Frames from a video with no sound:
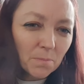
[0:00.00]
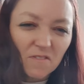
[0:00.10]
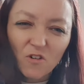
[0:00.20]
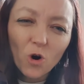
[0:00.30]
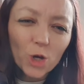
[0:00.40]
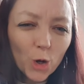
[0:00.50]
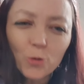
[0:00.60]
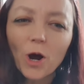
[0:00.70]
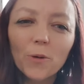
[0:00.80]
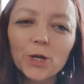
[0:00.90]
And before
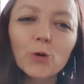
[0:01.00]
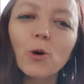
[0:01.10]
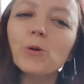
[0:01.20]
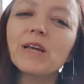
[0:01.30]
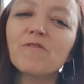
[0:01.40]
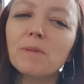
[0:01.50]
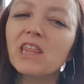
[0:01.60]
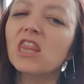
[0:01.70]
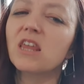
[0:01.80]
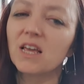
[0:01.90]
you know it, you won't even be
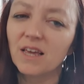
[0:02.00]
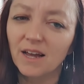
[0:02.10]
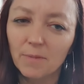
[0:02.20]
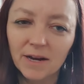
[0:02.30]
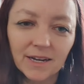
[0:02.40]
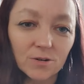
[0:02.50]
thinking about it.